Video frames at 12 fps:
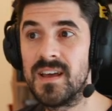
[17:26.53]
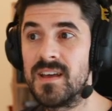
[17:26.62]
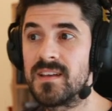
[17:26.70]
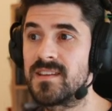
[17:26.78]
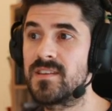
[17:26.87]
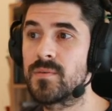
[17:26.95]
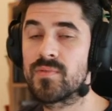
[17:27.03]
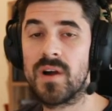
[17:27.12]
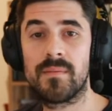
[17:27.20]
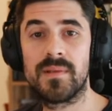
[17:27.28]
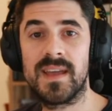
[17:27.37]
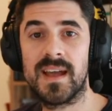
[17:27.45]
then you
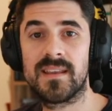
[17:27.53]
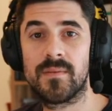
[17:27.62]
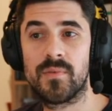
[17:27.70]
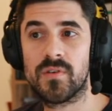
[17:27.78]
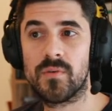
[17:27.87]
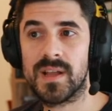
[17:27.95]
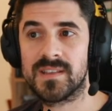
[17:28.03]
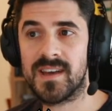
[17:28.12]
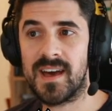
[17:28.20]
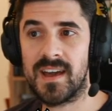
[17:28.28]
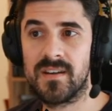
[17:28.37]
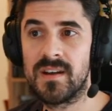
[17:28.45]
probably end up with a wet
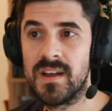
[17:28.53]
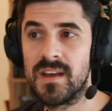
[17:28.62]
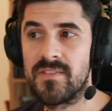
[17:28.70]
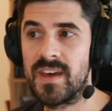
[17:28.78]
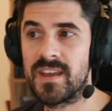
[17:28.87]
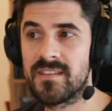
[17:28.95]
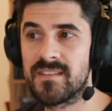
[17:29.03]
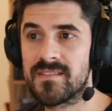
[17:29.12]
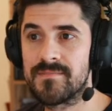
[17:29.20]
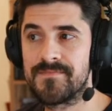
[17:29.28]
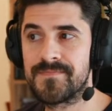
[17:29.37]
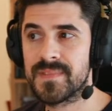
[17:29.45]
tire that is
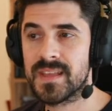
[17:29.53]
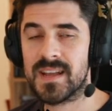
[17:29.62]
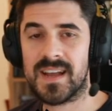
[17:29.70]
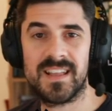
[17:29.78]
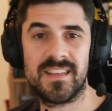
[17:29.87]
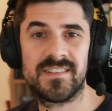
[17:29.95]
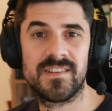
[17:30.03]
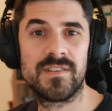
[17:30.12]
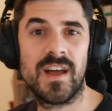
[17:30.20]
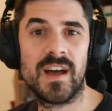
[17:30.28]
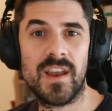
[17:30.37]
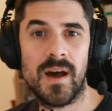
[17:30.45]
kind of still
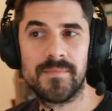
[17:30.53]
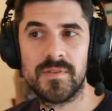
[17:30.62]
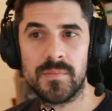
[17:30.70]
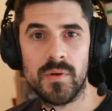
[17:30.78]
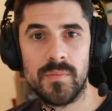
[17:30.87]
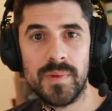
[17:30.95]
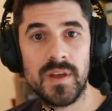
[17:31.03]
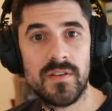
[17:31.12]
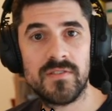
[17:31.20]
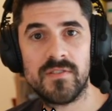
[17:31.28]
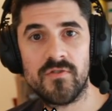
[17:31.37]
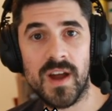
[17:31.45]
not optimal
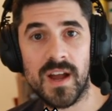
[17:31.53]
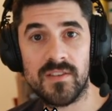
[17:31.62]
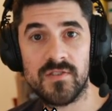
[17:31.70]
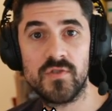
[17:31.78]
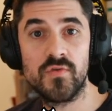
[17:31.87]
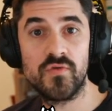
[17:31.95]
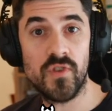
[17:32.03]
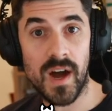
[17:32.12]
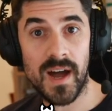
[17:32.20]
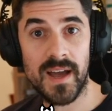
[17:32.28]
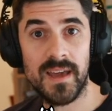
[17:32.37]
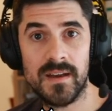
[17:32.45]
because the track is too
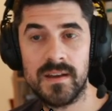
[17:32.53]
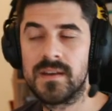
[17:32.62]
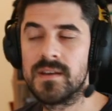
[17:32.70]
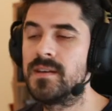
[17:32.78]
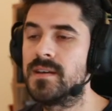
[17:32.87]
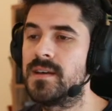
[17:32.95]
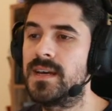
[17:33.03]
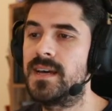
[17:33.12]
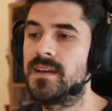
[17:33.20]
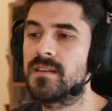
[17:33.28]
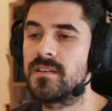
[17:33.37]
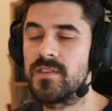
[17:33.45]
dry.
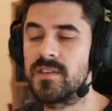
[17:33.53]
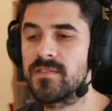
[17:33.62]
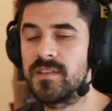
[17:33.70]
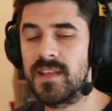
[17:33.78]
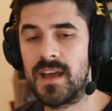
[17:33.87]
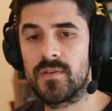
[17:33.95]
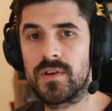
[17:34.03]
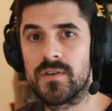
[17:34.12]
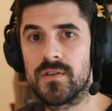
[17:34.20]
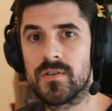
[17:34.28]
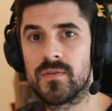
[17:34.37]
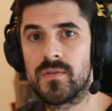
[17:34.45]
And in this
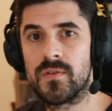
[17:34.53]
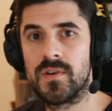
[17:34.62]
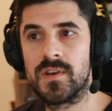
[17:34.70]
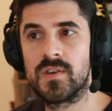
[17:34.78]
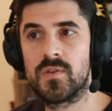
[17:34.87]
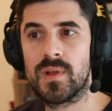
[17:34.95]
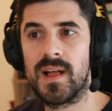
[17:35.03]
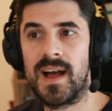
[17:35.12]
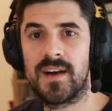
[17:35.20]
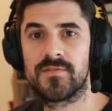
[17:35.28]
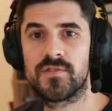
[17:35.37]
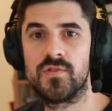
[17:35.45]
scenario, you will
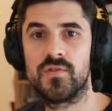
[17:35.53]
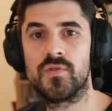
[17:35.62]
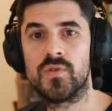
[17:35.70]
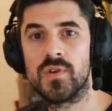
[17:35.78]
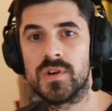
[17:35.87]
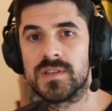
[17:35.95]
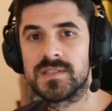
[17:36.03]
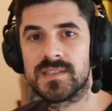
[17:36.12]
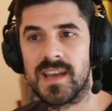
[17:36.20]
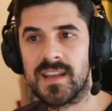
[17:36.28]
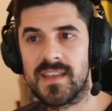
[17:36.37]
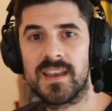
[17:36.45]
have to
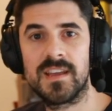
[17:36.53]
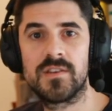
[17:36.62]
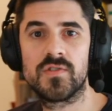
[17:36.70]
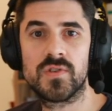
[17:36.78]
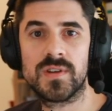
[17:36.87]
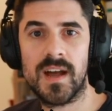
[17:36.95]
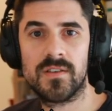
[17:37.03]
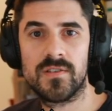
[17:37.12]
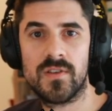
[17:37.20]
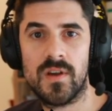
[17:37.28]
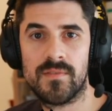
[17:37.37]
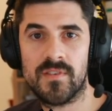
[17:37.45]
take that into account in
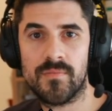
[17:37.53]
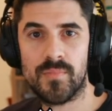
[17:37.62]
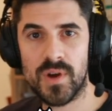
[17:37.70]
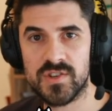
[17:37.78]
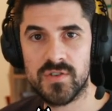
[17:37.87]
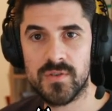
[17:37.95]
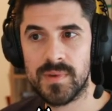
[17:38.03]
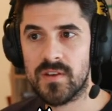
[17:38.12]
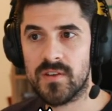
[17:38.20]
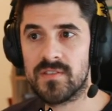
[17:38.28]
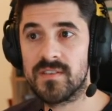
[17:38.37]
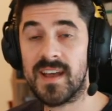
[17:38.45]
terms of pressure
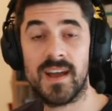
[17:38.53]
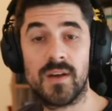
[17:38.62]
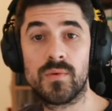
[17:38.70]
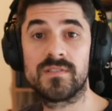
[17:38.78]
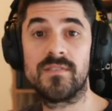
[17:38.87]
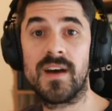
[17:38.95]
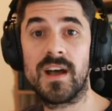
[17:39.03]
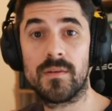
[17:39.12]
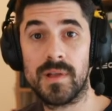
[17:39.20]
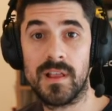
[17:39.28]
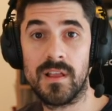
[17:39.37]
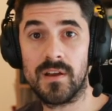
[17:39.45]
because the tire will develop
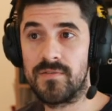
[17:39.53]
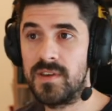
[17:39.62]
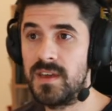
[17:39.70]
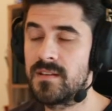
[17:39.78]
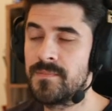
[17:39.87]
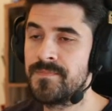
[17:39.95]
a lot of heat.